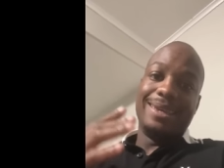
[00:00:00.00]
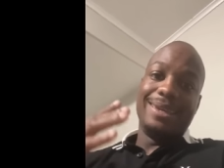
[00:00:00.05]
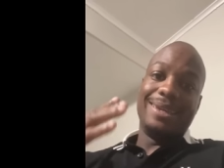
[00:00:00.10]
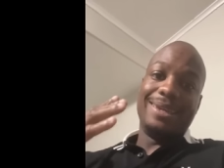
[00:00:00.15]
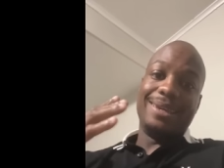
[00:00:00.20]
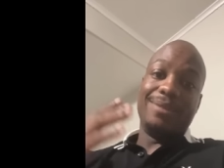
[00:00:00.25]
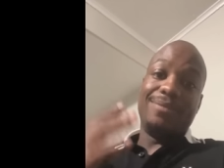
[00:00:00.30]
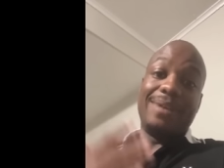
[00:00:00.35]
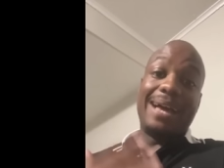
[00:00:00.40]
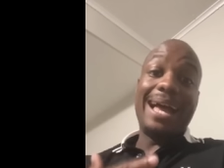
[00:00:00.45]

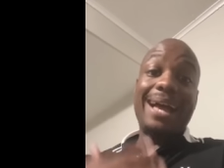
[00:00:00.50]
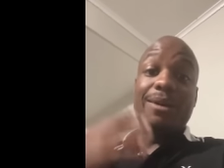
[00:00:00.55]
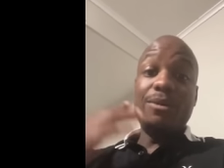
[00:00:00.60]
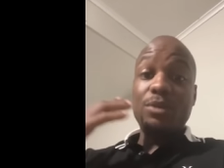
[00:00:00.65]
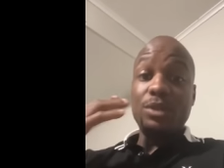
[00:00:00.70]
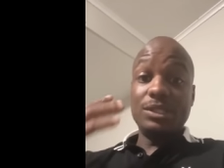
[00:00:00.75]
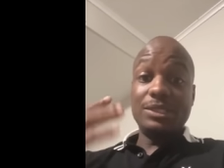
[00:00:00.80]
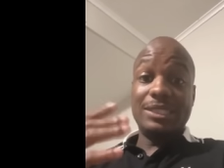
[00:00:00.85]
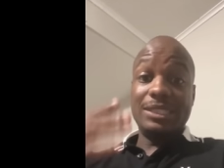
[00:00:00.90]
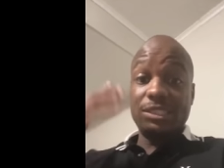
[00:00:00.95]
if I
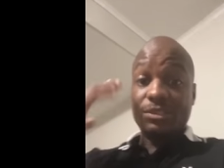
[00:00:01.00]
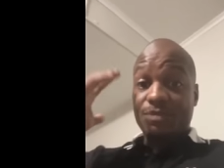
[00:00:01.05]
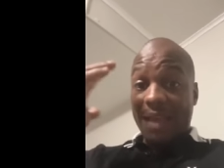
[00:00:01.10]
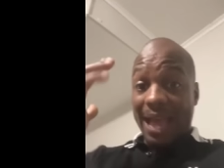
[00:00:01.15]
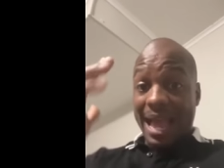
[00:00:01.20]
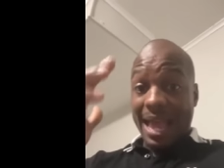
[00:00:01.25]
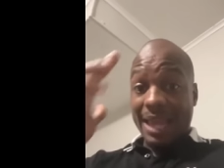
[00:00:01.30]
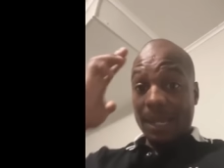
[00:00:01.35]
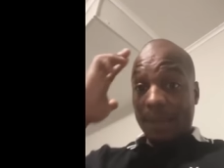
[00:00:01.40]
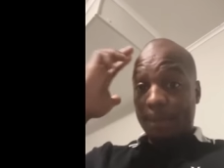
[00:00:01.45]
was this
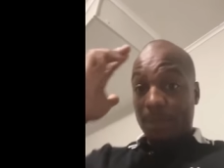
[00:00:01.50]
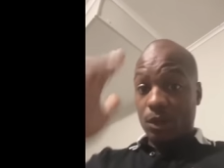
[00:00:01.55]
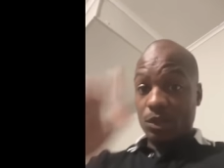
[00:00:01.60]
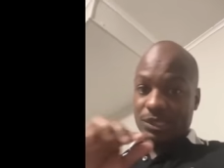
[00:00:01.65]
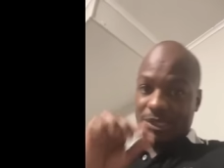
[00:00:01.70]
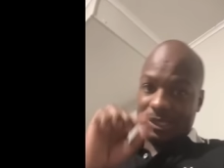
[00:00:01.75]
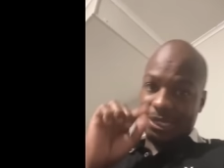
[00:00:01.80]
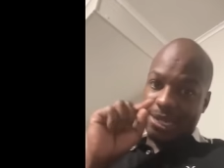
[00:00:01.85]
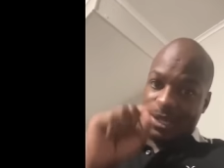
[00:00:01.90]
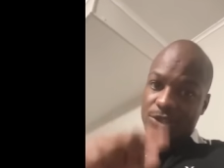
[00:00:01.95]
violent
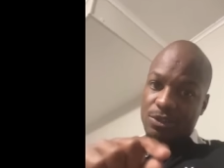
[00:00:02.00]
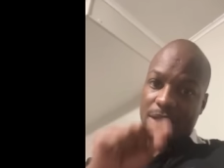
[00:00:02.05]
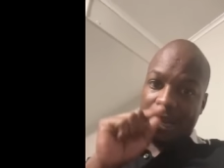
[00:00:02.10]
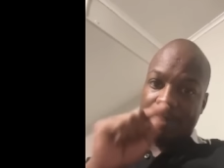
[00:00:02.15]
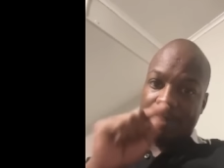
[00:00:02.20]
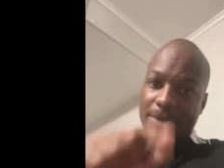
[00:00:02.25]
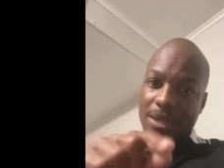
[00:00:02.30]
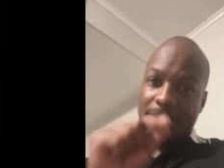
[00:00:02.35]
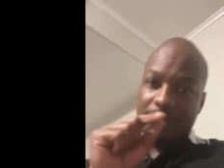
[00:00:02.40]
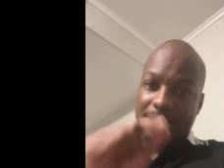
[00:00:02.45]
person they trying
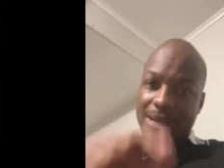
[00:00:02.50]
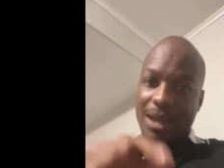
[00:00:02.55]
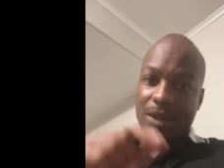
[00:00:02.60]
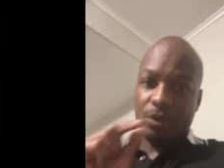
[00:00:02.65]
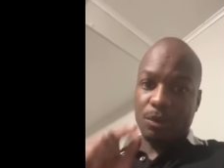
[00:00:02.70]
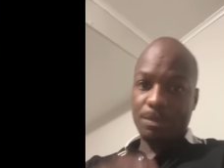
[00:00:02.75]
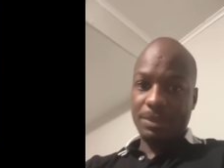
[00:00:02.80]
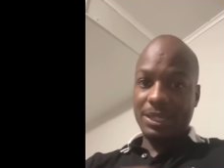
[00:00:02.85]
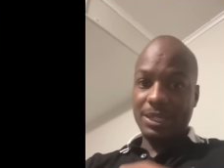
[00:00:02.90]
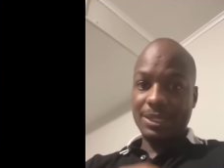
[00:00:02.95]
to make me out
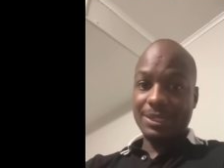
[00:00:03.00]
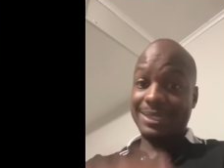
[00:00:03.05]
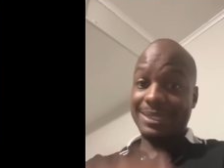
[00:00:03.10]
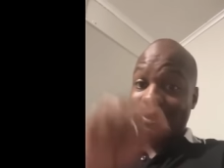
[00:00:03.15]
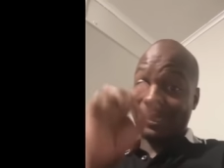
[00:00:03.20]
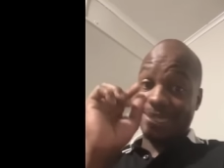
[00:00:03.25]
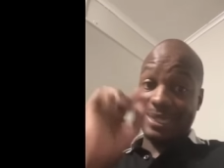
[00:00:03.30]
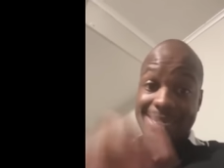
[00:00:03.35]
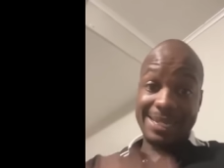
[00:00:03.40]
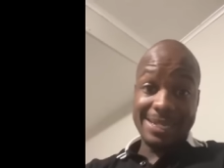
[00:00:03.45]
to be,
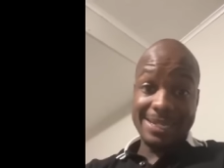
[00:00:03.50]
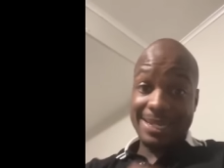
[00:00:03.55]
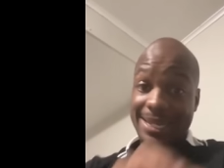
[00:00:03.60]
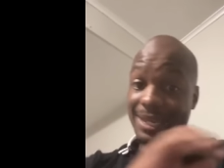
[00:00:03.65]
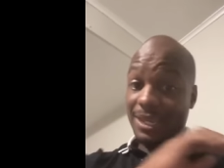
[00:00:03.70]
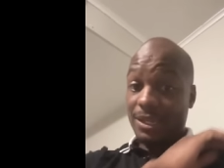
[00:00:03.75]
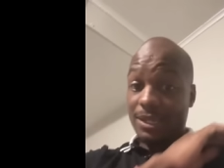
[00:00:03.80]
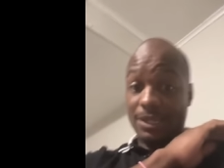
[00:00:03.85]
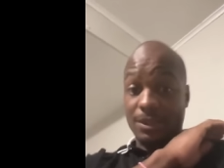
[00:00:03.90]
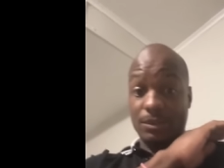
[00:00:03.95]
this
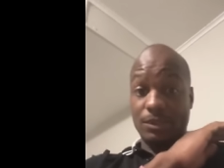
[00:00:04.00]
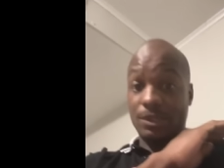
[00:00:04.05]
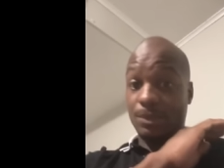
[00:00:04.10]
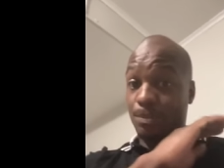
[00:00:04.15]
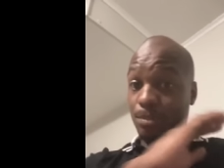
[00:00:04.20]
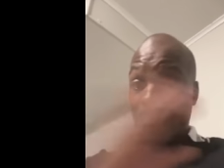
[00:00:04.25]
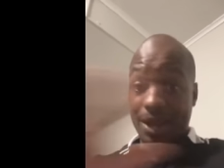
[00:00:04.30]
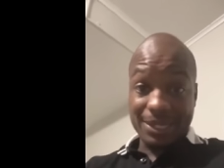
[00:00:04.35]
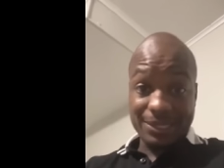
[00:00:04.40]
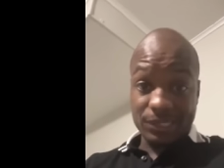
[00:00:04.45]
internet and the
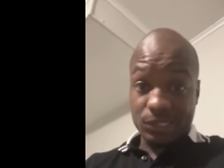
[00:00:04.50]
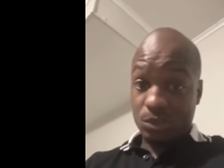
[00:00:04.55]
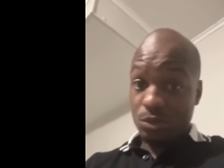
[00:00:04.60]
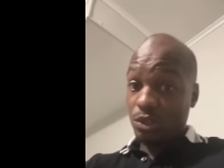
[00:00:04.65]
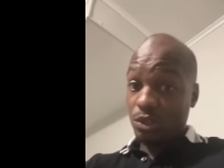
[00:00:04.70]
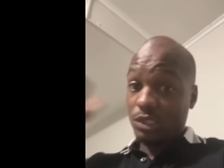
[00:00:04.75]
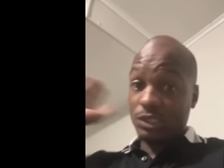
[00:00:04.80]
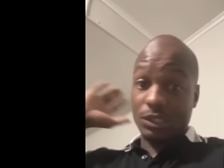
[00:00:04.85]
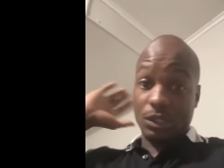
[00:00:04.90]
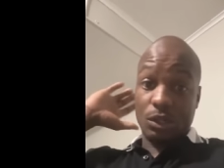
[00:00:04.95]

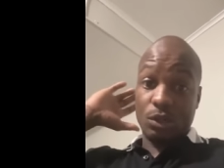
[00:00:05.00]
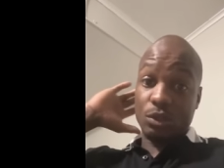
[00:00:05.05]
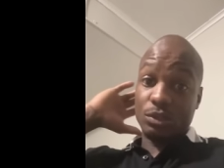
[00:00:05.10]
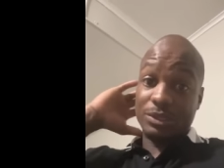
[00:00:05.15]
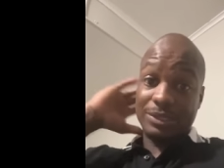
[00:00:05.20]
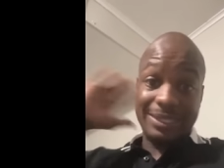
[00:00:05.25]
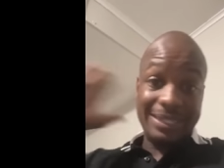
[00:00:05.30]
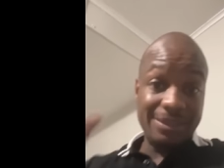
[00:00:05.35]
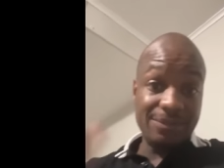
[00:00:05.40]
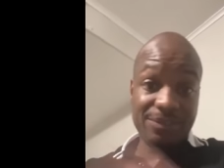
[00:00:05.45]
prosecutors
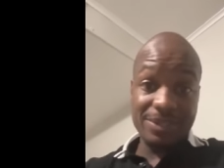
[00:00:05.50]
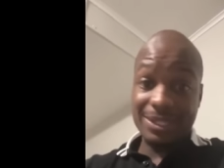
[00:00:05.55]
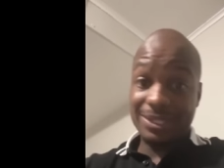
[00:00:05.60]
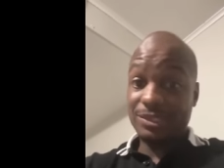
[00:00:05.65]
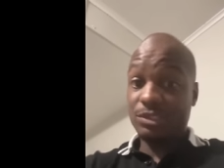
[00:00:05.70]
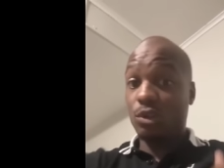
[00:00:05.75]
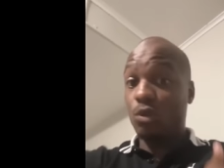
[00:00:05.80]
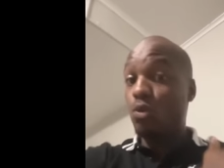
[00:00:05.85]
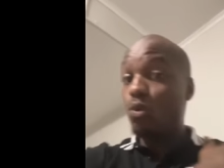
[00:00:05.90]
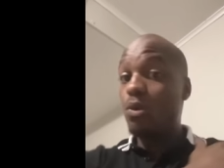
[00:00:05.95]
or
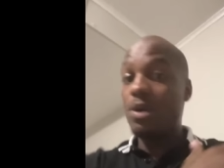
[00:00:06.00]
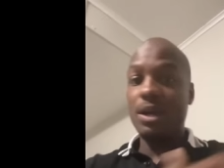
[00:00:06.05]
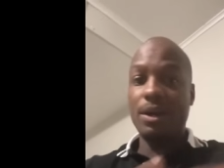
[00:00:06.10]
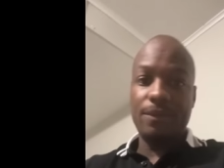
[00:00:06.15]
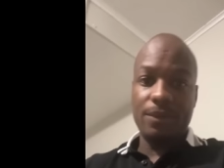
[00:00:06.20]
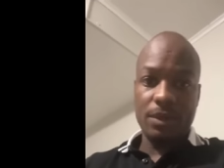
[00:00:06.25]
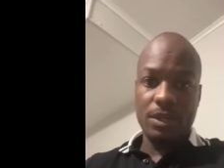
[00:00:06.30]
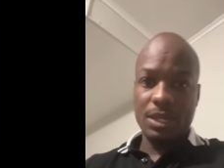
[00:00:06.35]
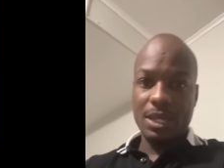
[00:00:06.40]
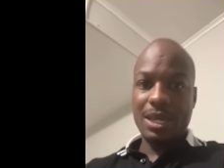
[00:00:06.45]
defense or
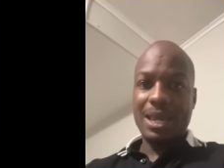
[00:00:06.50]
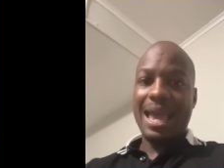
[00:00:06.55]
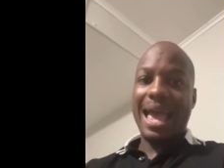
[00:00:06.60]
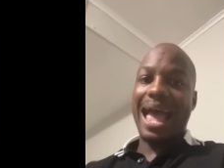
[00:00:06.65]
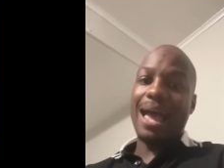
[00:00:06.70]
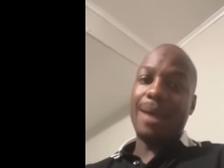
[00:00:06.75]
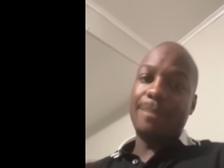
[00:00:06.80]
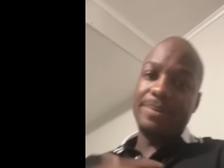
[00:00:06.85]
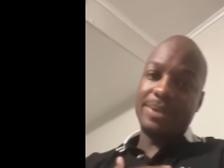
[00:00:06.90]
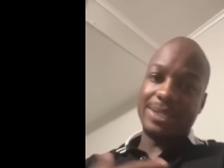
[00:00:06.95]
whoever,
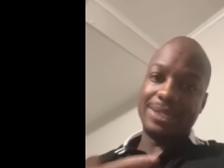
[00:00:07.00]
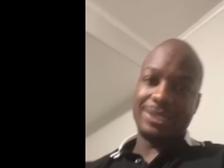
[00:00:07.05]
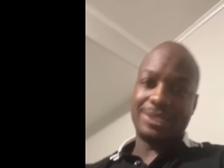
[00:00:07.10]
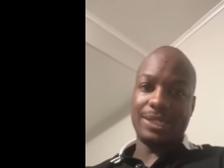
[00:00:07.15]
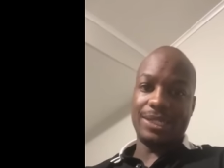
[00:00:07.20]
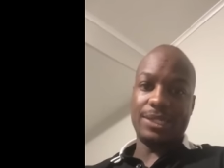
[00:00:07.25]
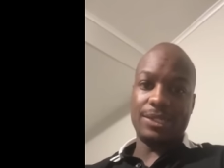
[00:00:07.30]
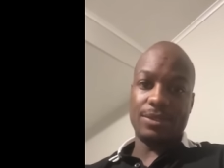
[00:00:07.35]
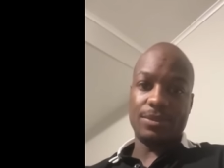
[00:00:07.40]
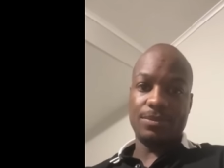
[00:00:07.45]
I'd be
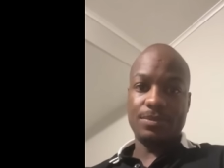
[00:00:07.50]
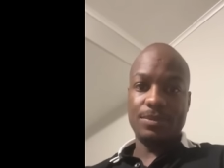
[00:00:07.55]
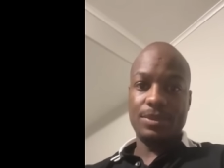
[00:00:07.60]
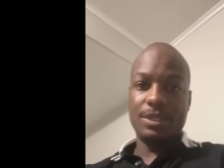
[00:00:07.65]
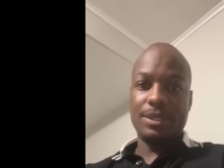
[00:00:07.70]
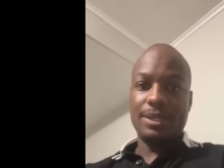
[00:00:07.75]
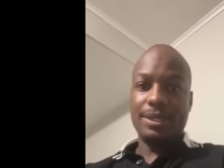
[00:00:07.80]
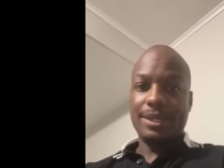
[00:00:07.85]
in jail.